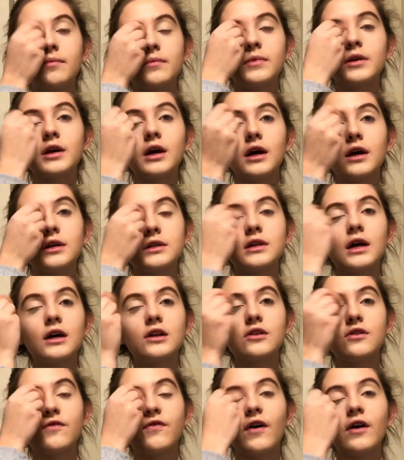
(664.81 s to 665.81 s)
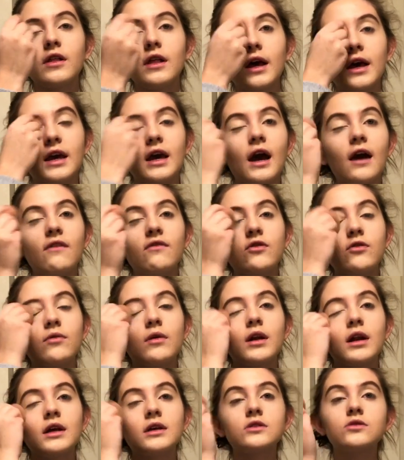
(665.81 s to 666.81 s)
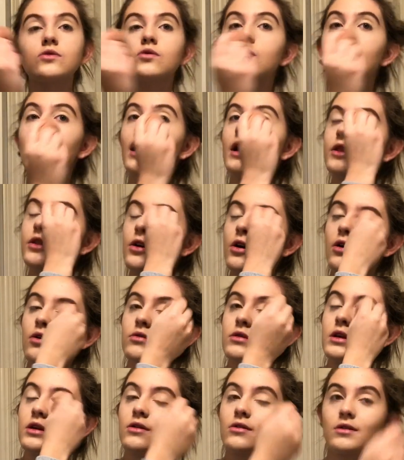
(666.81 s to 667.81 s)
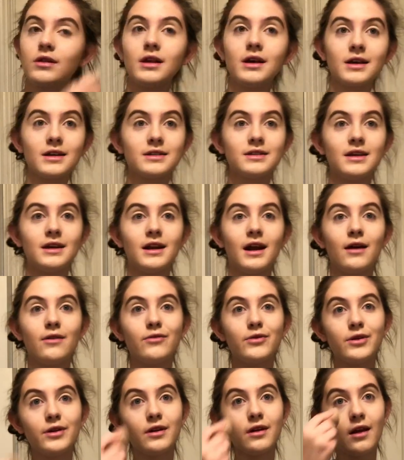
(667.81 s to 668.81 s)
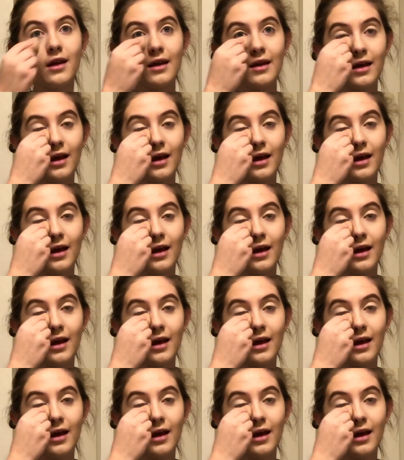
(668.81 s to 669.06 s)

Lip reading: because I just felt like everyone at school had their own little cliques, and I wouldn't